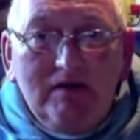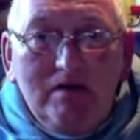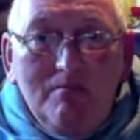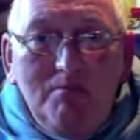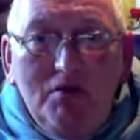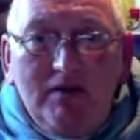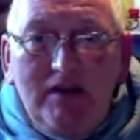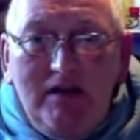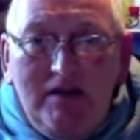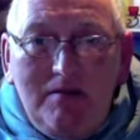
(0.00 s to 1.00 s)
But
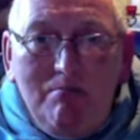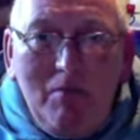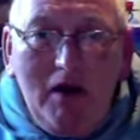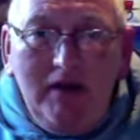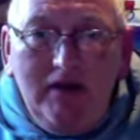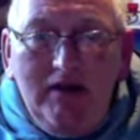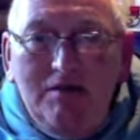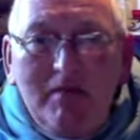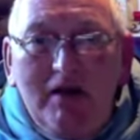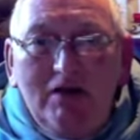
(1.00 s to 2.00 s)
in my
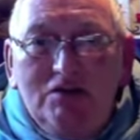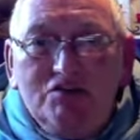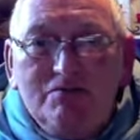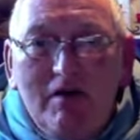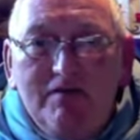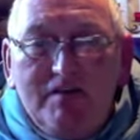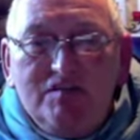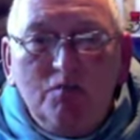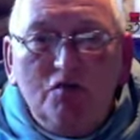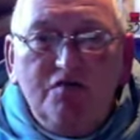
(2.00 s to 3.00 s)
email to my
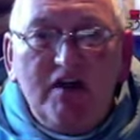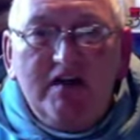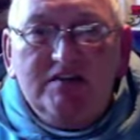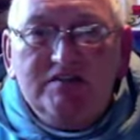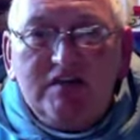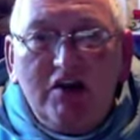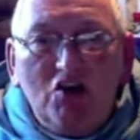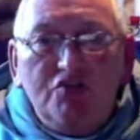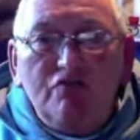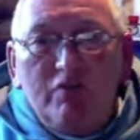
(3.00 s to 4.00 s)
Facebook friends, I
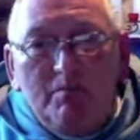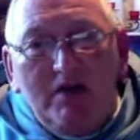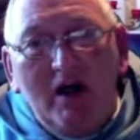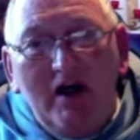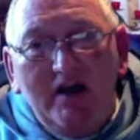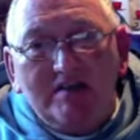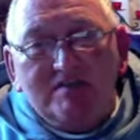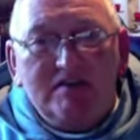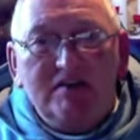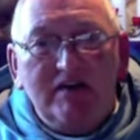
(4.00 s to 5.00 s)
got a reply
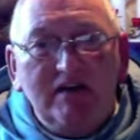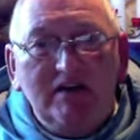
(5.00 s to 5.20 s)
yesterday